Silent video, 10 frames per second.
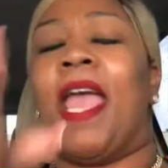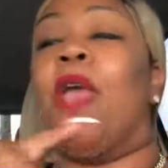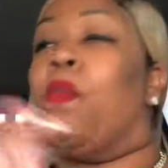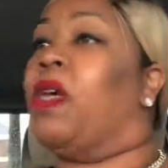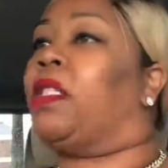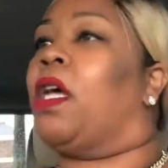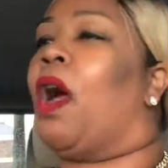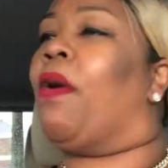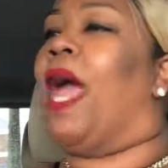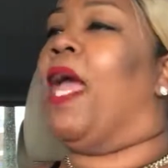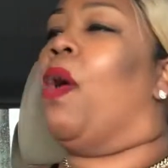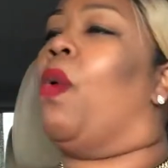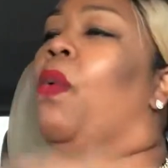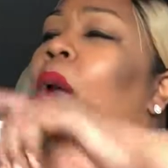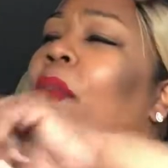It was, okay,
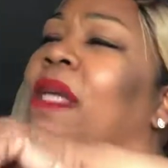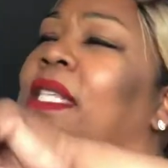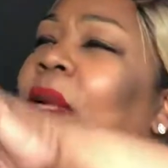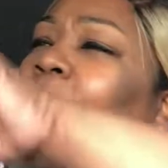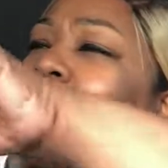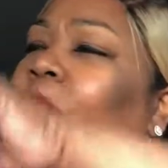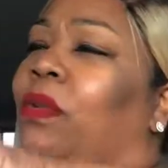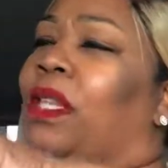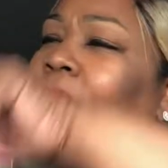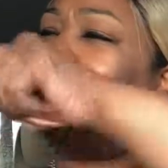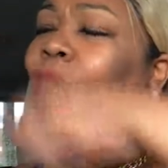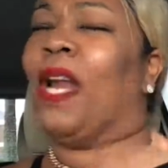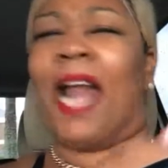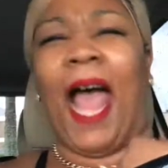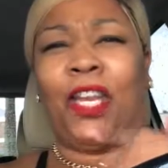well, what was it about?
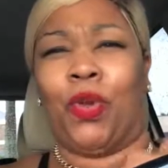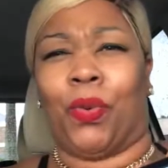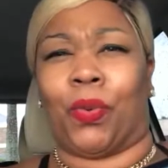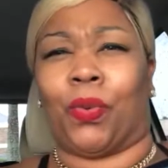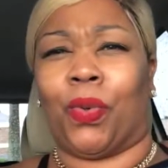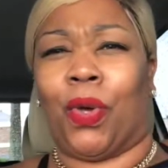What did I do?